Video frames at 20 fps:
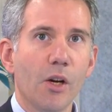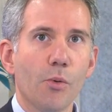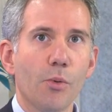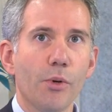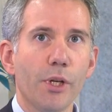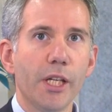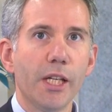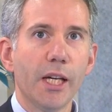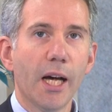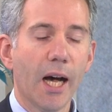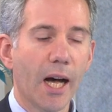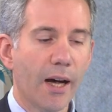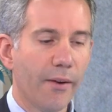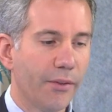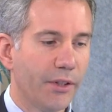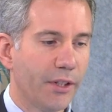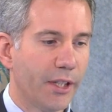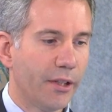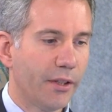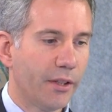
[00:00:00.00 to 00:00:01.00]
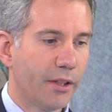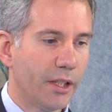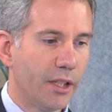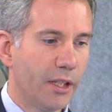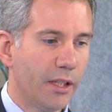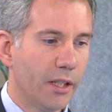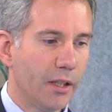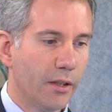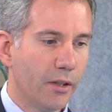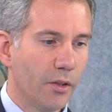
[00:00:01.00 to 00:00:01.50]
We have
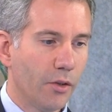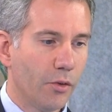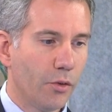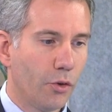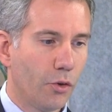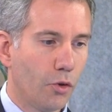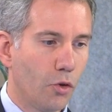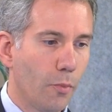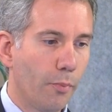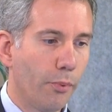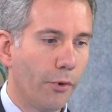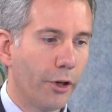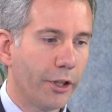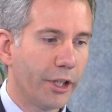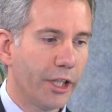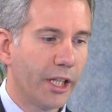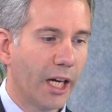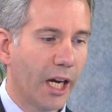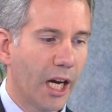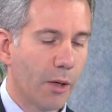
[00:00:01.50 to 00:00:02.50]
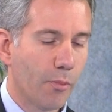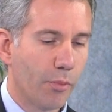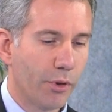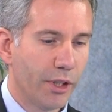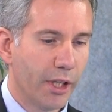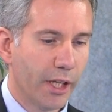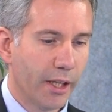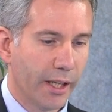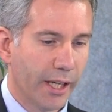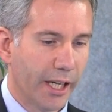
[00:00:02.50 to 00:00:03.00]
tested 2 plug-in
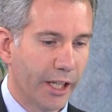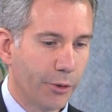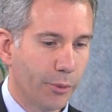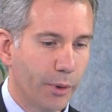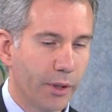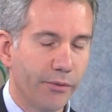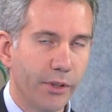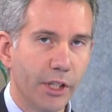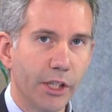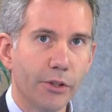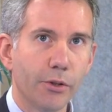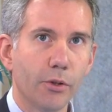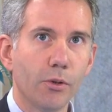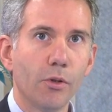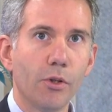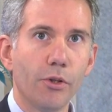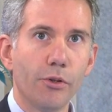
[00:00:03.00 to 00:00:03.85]
hybrid electric vehicles.